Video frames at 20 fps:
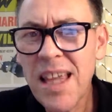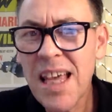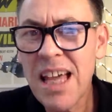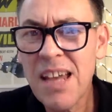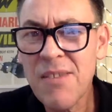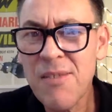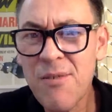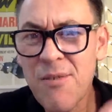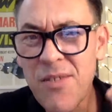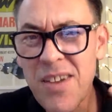
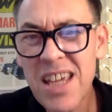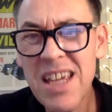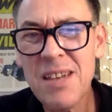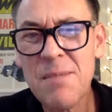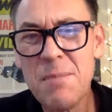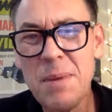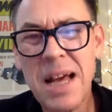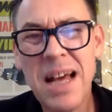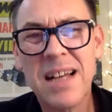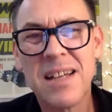and
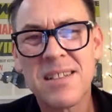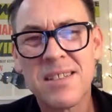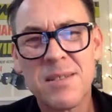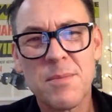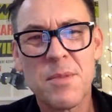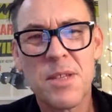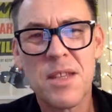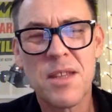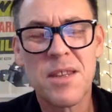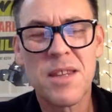feed back
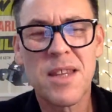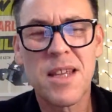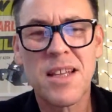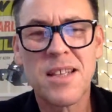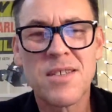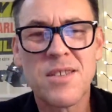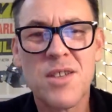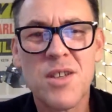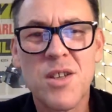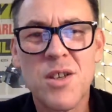some of the
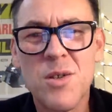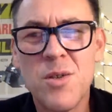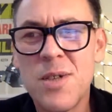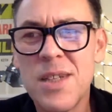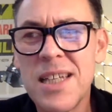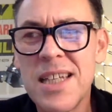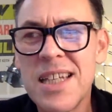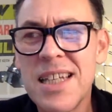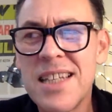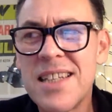things that you
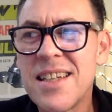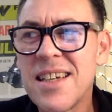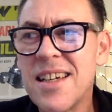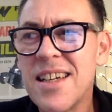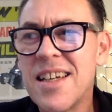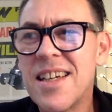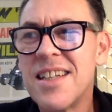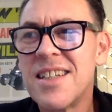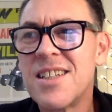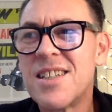need
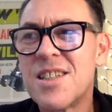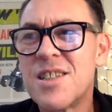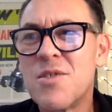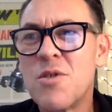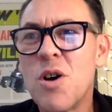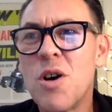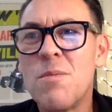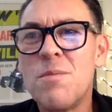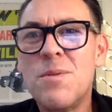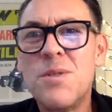to
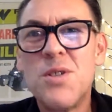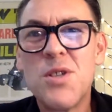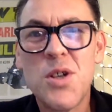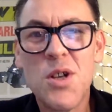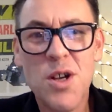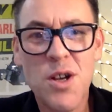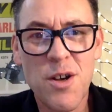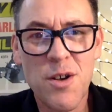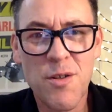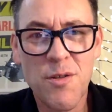
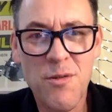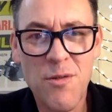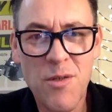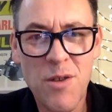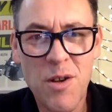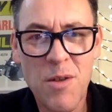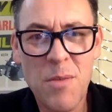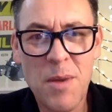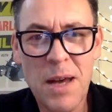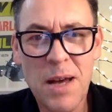observe
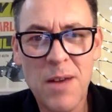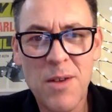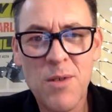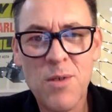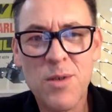about